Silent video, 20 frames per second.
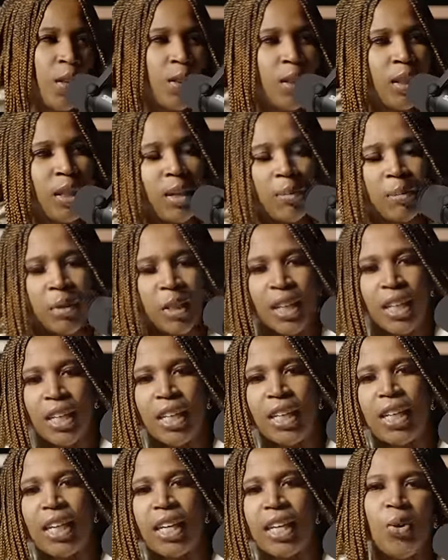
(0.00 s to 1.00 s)
or a
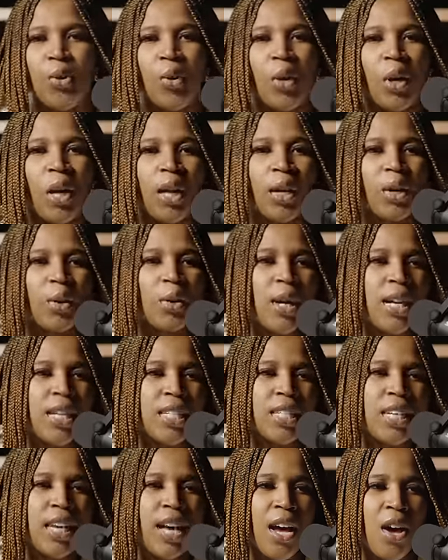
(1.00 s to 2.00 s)
Lamborghini or like a
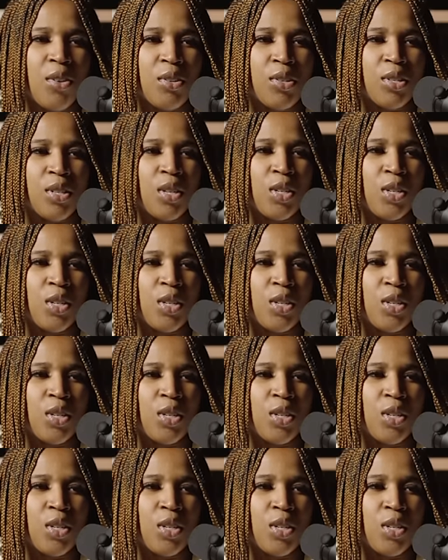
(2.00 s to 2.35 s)
crazy house.